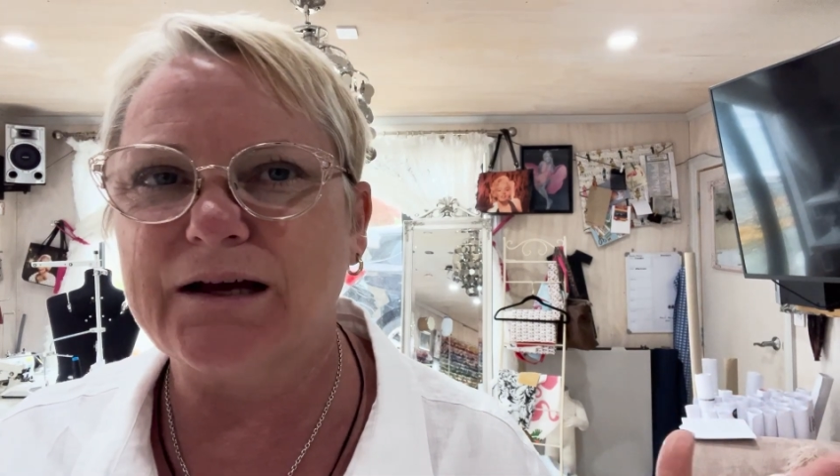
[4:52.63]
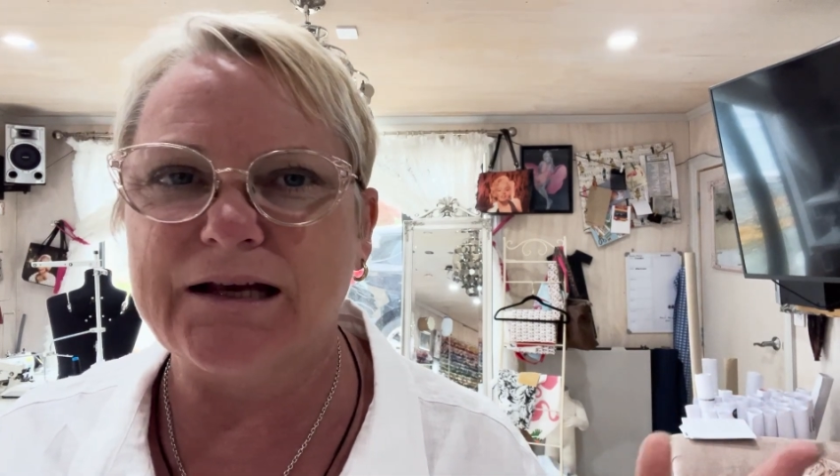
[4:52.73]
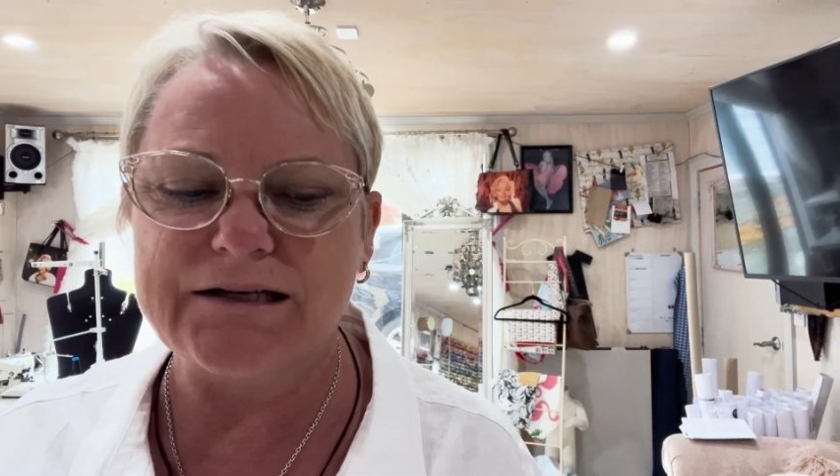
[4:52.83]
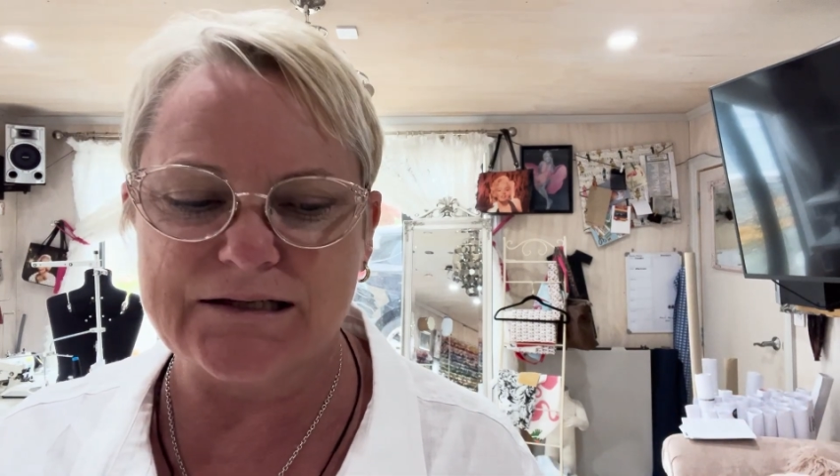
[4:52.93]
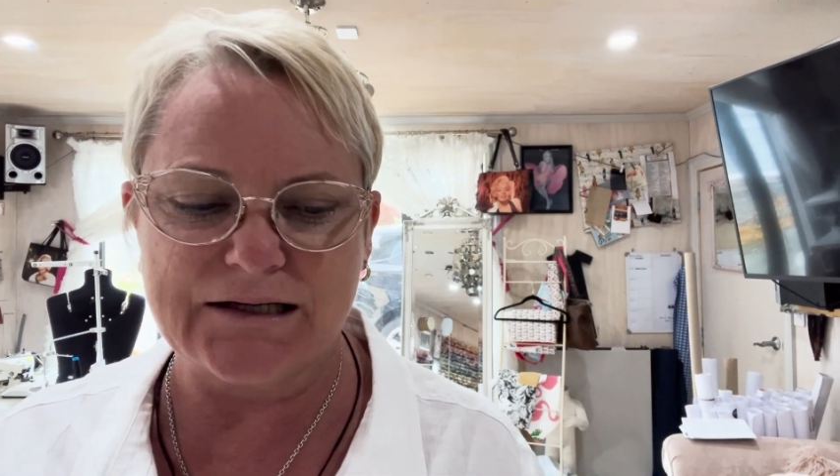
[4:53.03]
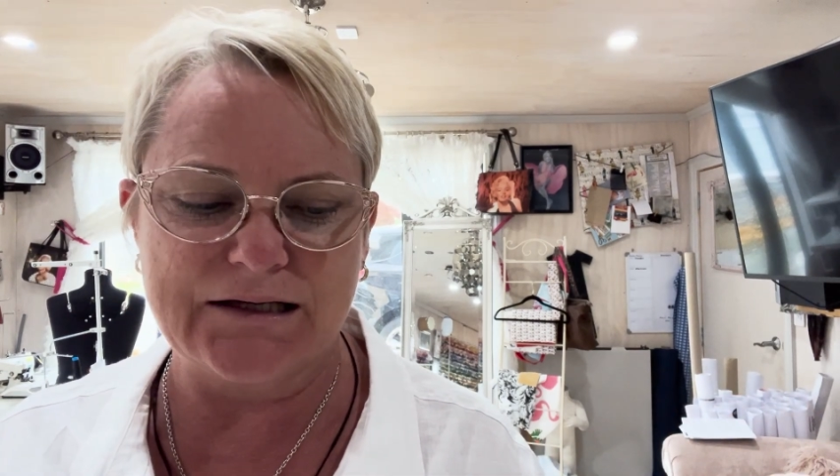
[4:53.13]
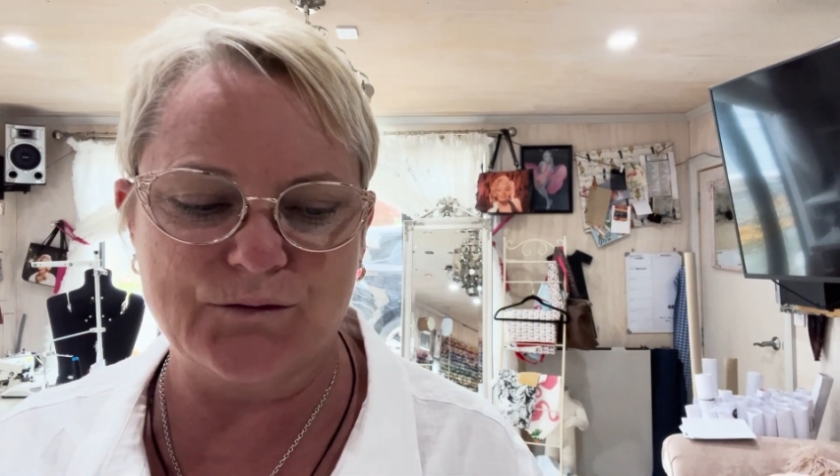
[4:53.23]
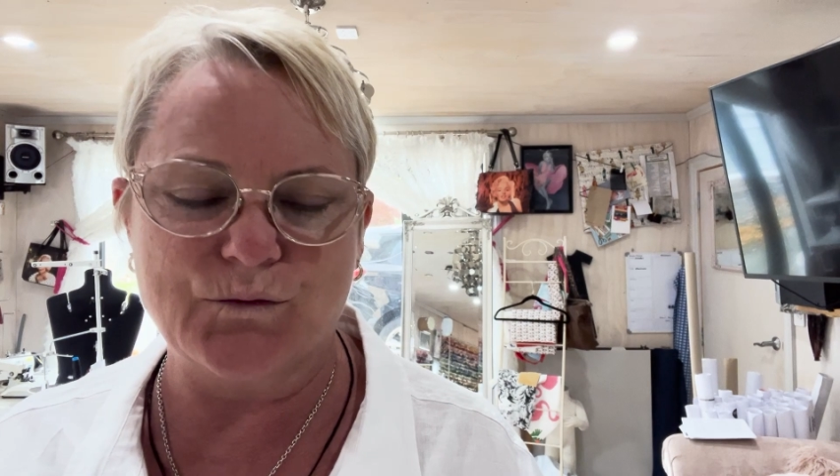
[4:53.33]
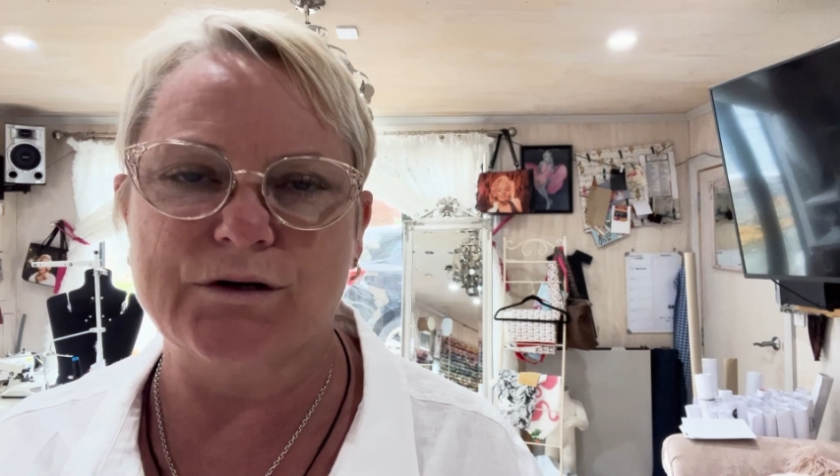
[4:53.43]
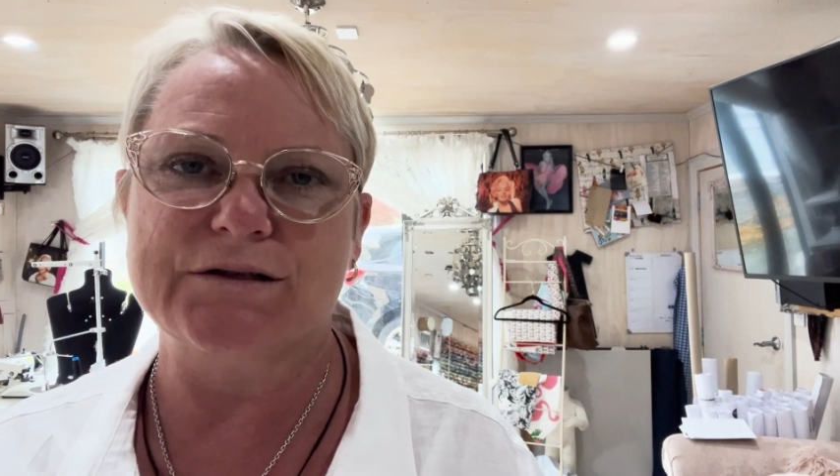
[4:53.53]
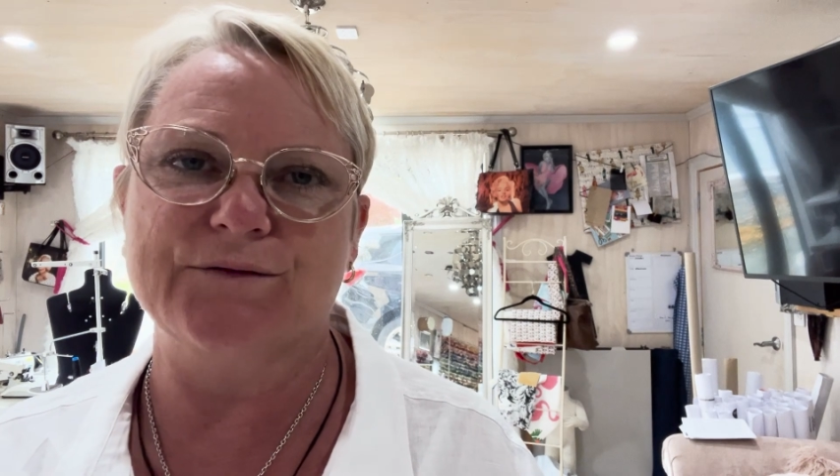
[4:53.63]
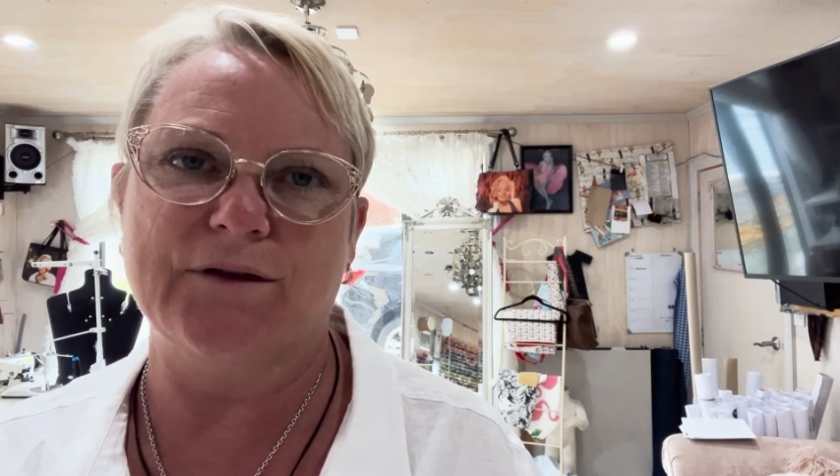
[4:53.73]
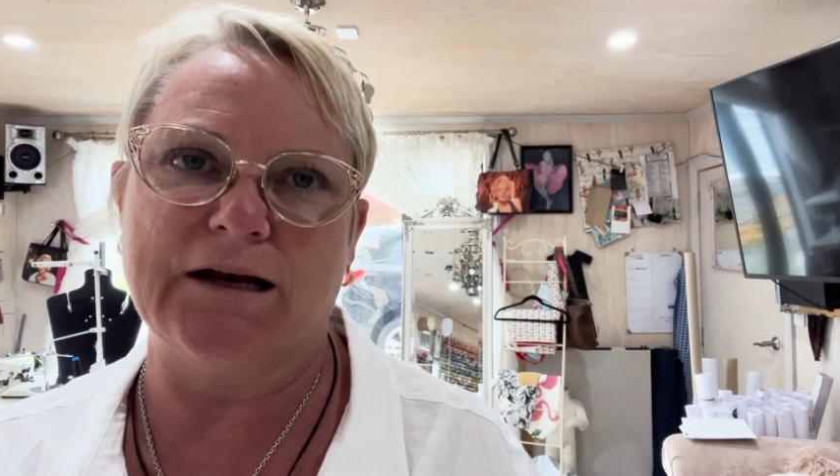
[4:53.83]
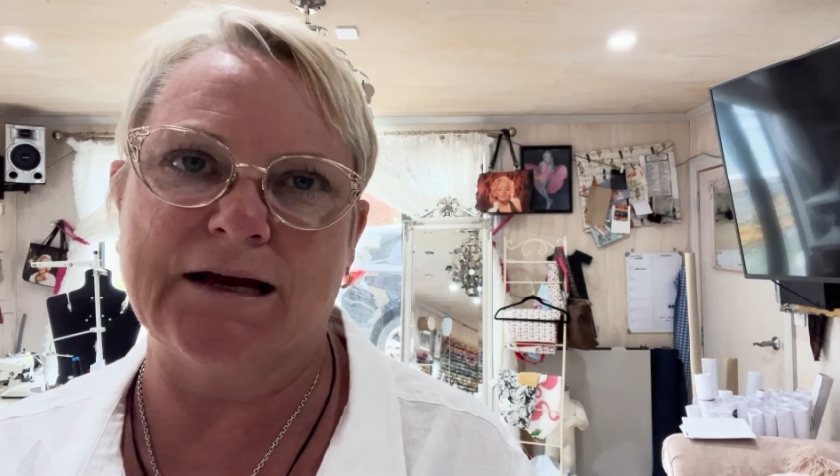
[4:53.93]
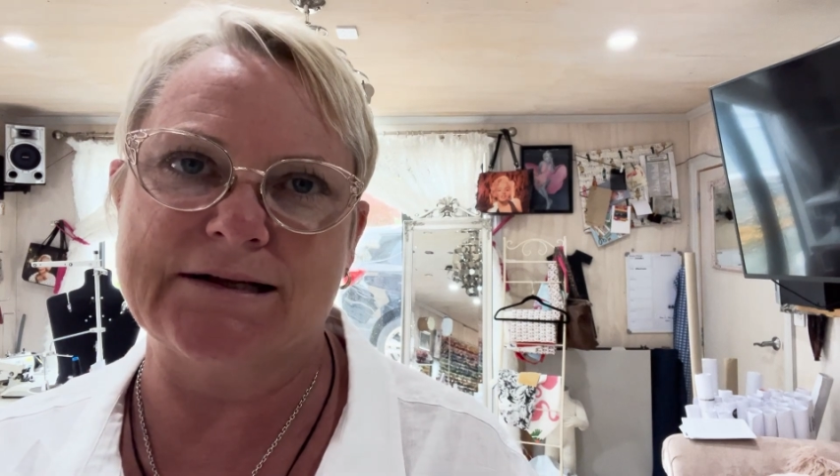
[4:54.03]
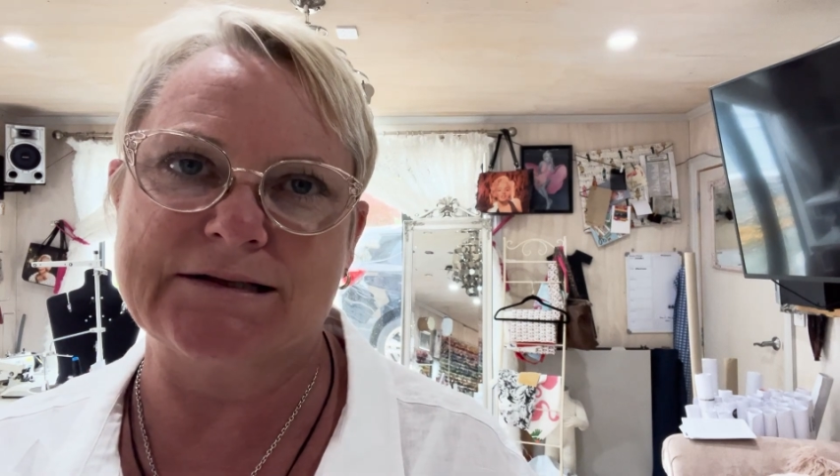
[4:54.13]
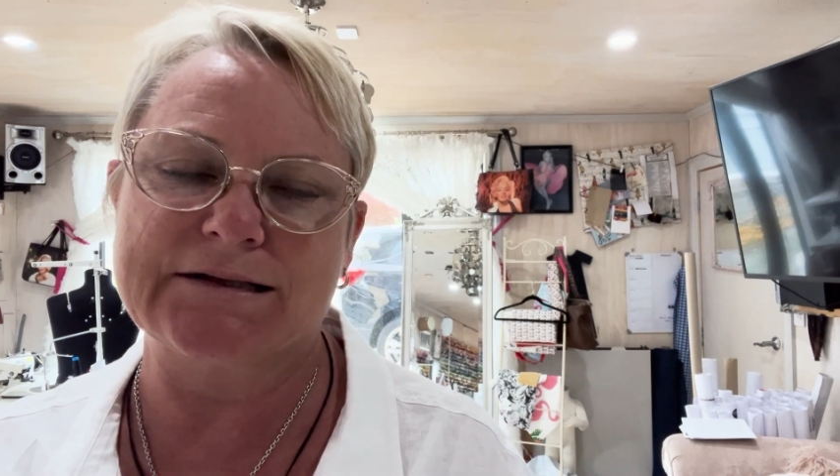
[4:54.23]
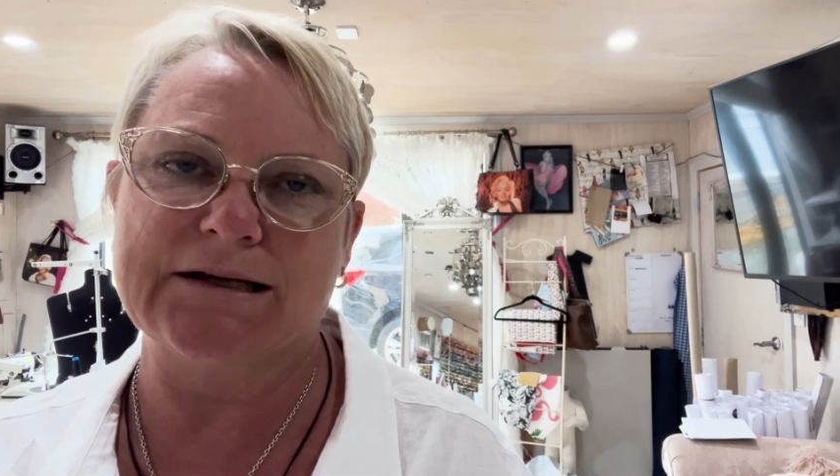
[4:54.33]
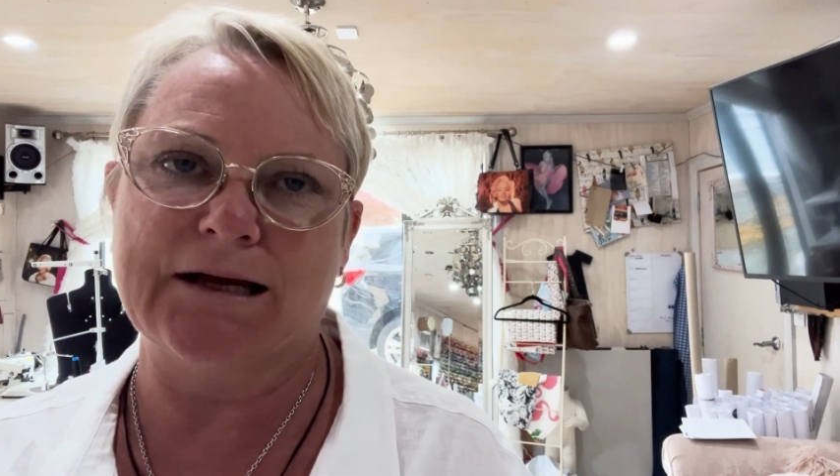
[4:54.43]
18 it was for the last